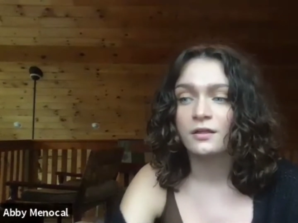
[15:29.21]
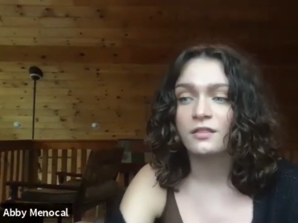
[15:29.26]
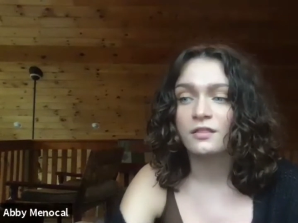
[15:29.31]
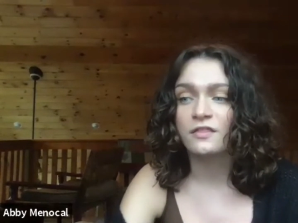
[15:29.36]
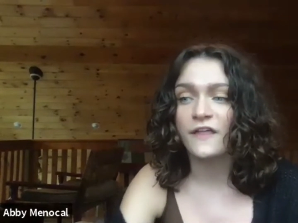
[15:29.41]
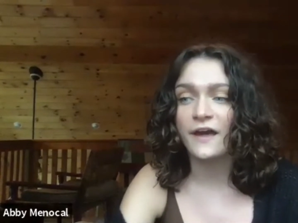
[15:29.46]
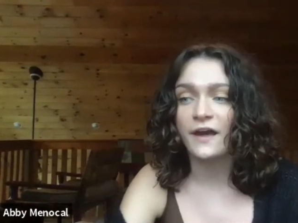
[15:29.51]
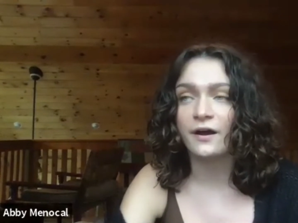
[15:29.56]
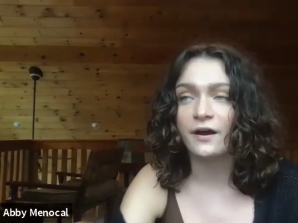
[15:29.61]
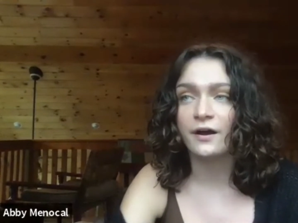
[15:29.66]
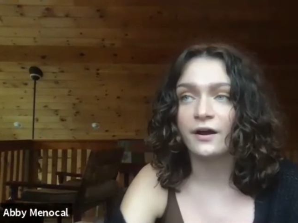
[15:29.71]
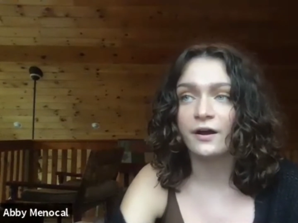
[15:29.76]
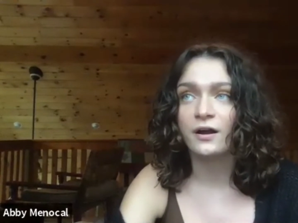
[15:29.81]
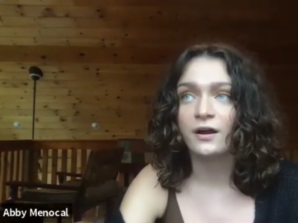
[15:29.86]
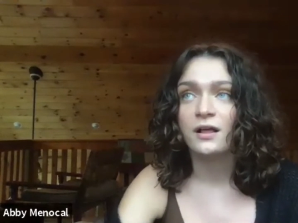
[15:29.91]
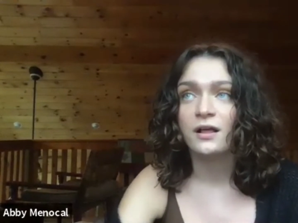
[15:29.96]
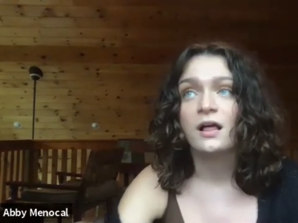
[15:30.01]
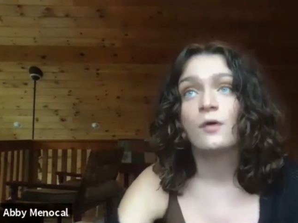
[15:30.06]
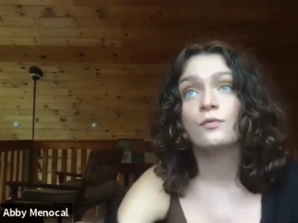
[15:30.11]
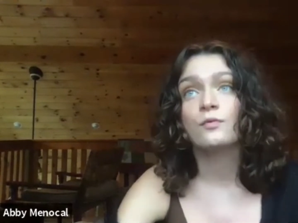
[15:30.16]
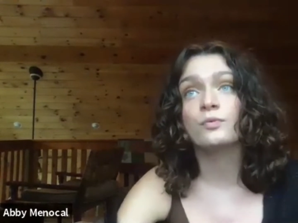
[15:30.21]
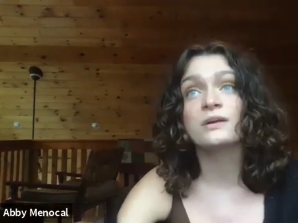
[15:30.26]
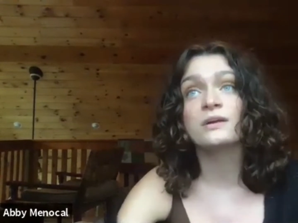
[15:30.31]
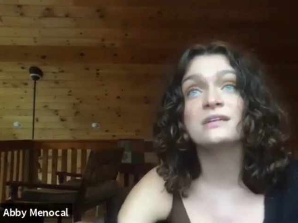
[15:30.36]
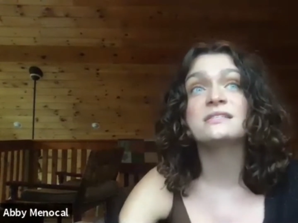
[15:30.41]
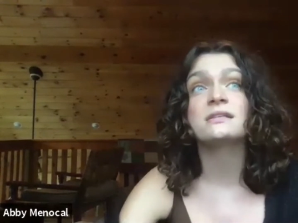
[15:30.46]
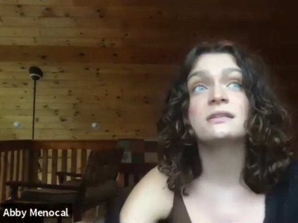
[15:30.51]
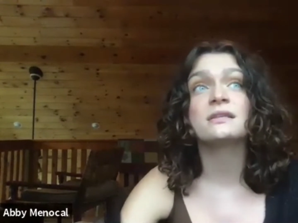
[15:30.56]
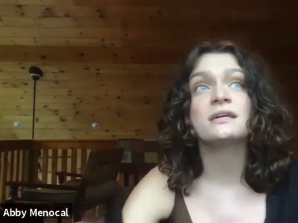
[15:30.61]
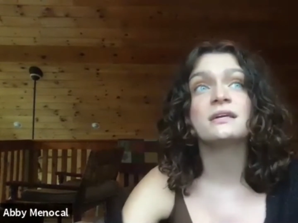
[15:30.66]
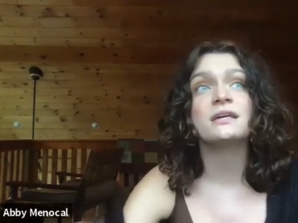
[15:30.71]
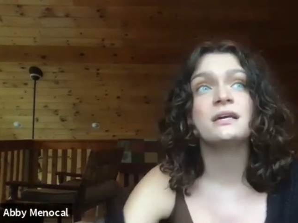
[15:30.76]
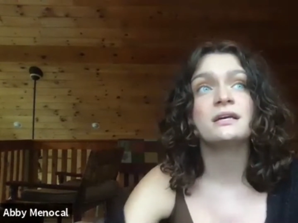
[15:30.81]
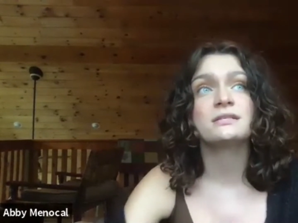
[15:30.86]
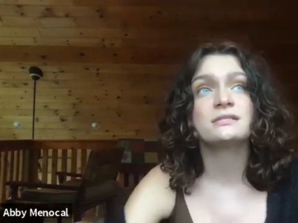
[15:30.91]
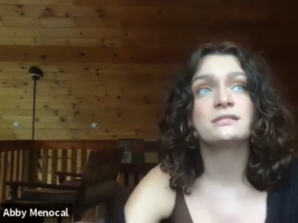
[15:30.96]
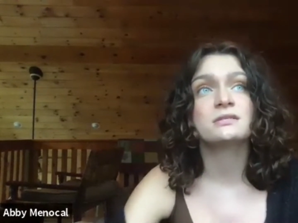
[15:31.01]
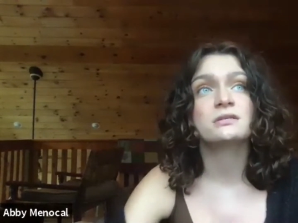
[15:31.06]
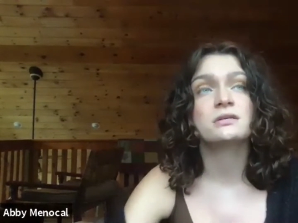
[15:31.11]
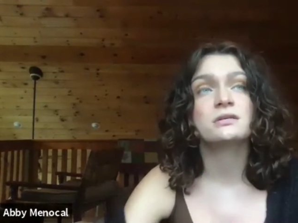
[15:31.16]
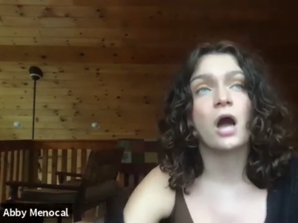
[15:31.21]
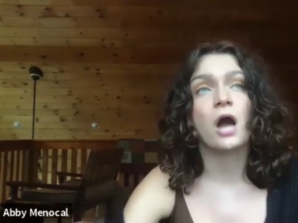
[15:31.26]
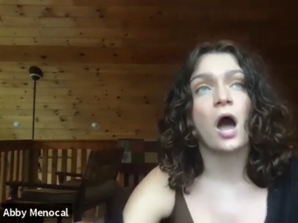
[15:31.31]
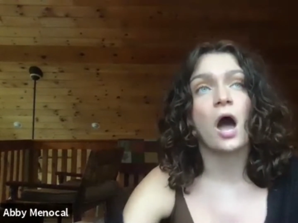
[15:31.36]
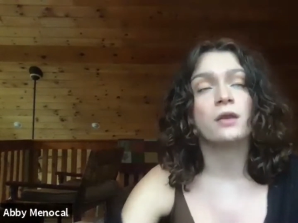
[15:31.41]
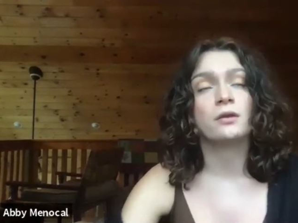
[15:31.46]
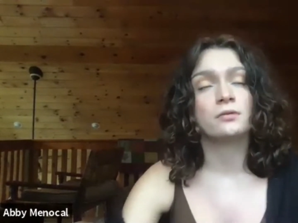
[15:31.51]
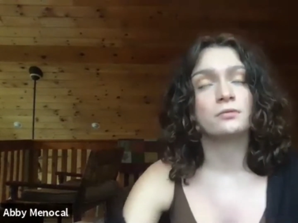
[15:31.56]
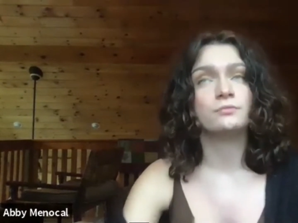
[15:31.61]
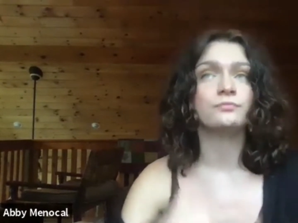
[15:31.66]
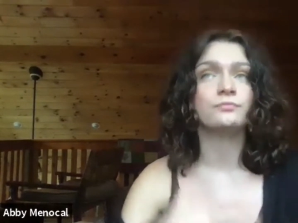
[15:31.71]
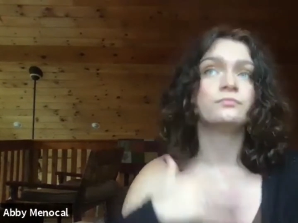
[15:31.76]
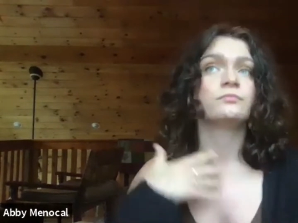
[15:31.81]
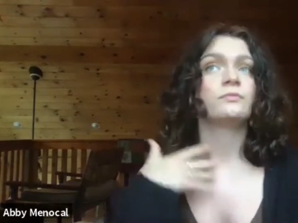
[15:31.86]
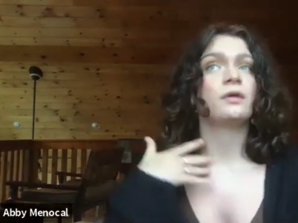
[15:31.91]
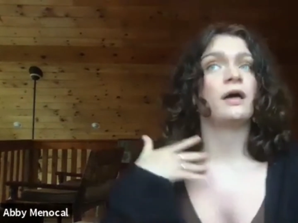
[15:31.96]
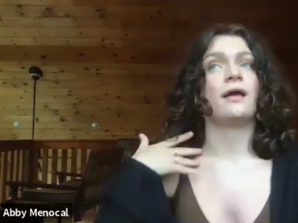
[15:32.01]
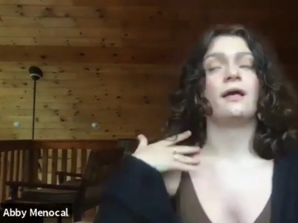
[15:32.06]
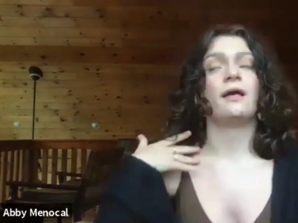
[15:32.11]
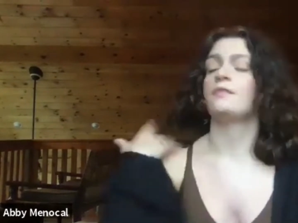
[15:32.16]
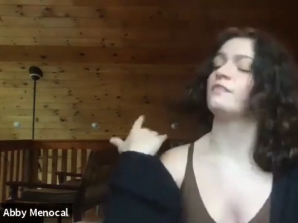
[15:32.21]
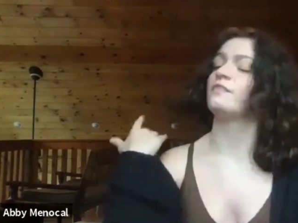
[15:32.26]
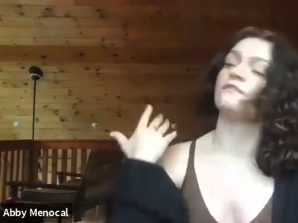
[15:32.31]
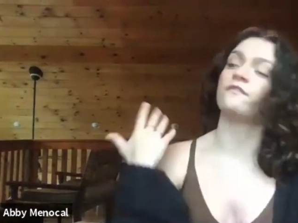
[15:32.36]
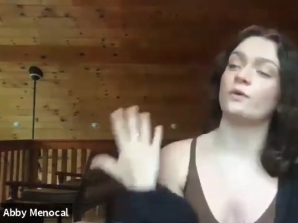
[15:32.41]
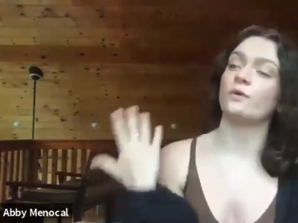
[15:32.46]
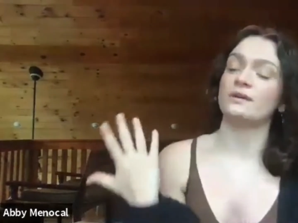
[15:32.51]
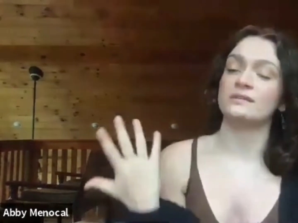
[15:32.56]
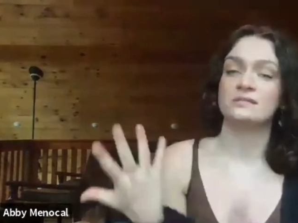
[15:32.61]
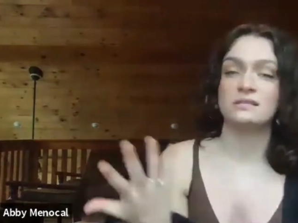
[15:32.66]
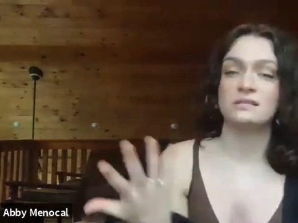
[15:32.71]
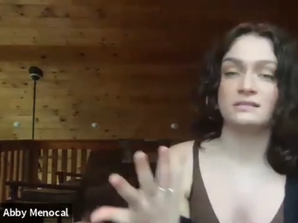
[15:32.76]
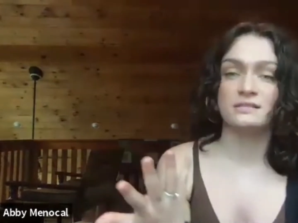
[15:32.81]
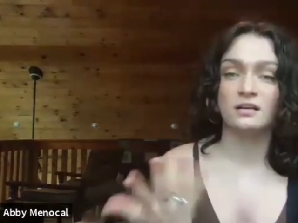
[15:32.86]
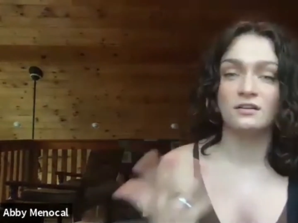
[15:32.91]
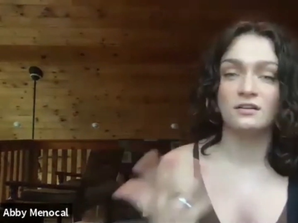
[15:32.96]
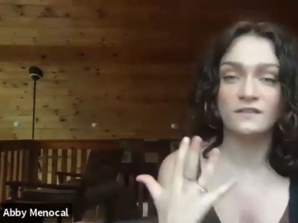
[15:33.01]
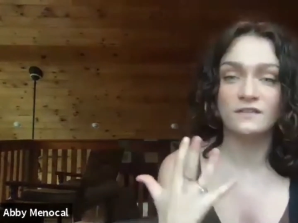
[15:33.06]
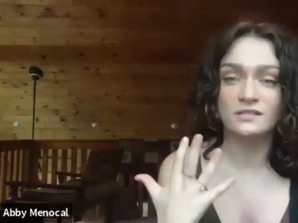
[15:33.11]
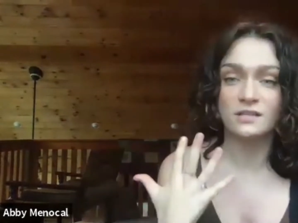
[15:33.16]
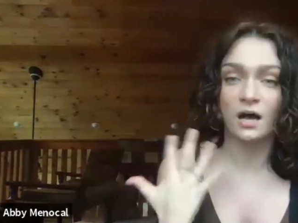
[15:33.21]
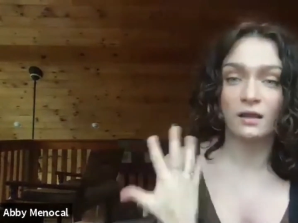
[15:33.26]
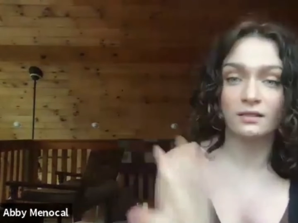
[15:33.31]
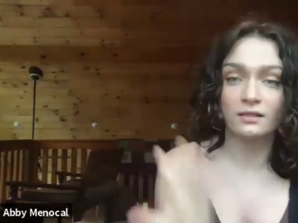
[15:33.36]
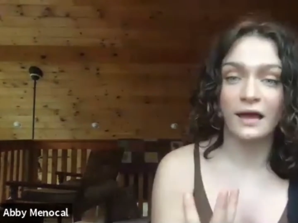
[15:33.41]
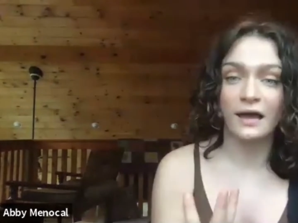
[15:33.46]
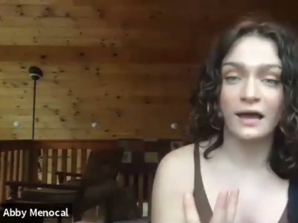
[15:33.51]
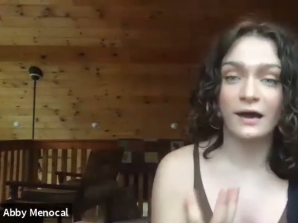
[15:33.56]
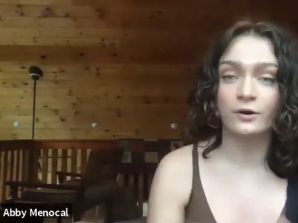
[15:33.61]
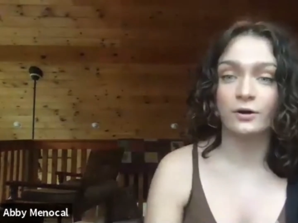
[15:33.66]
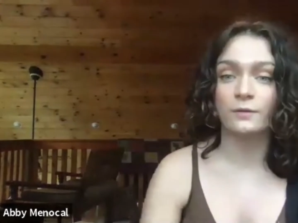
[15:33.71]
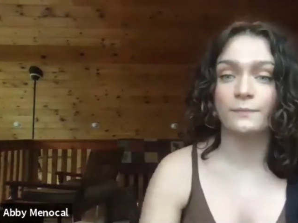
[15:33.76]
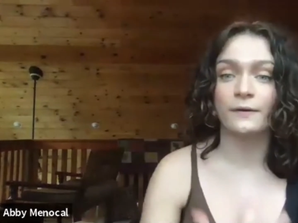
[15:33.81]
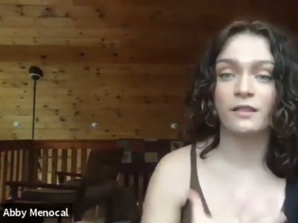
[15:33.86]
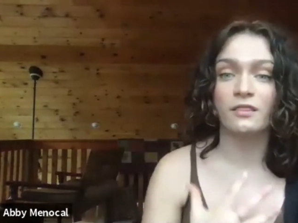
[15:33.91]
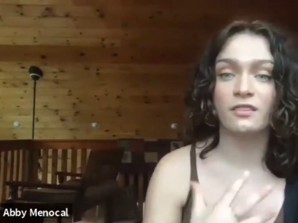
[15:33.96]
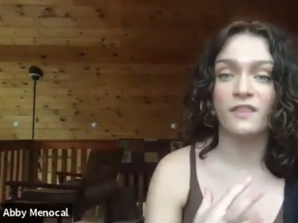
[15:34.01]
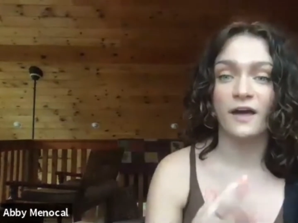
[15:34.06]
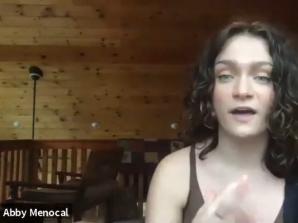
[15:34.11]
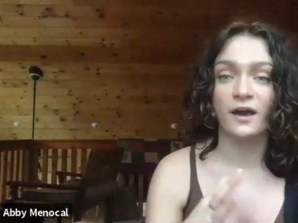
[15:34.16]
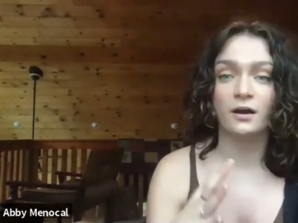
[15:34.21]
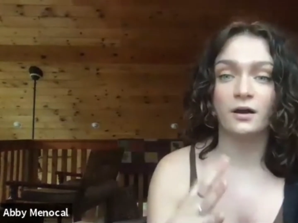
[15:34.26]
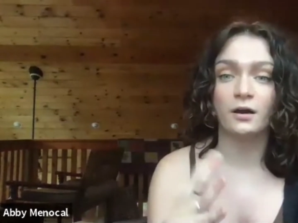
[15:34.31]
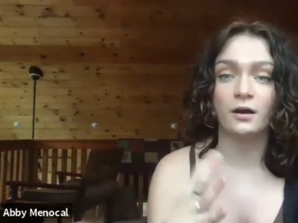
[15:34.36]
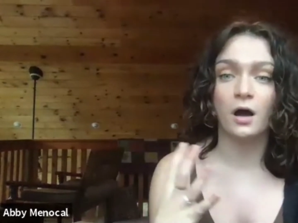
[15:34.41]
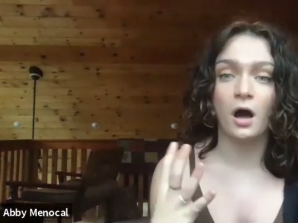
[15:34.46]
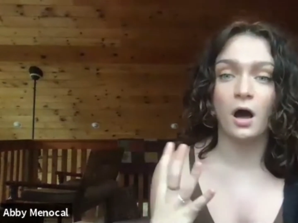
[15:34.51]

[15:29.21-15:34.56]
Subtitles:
their, recently it's gotten, the voice itself has gotten louder, but their